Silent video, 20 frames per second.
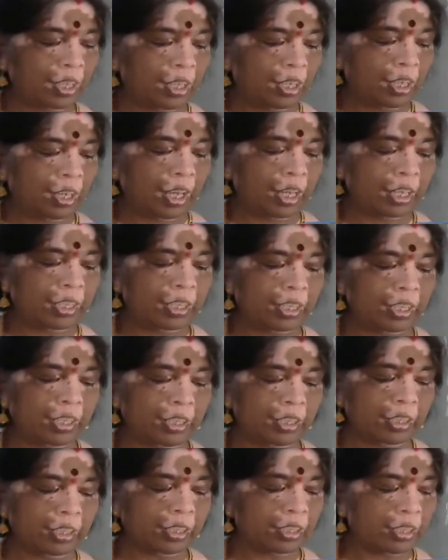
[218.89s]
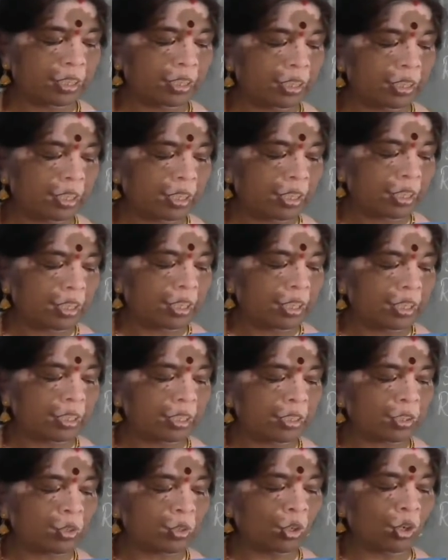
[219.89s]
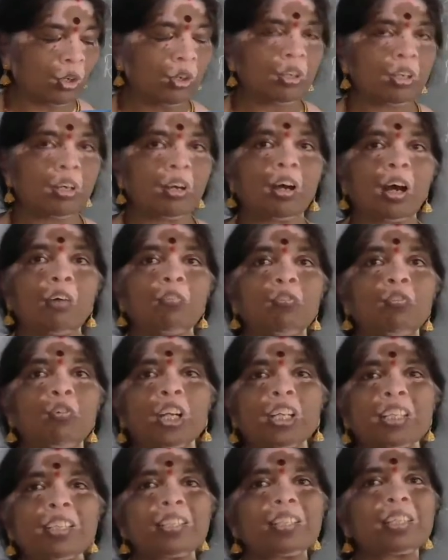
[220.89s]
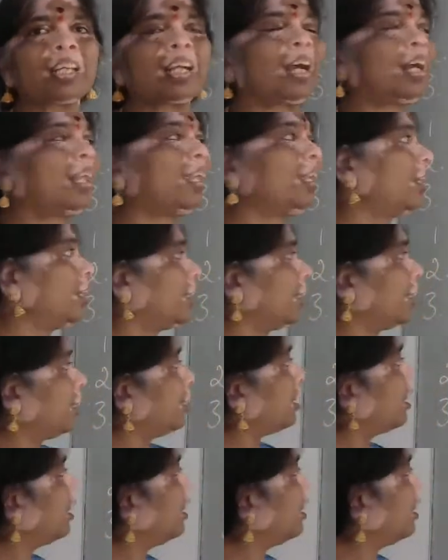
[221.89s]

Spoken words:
And here, so what is the color here? It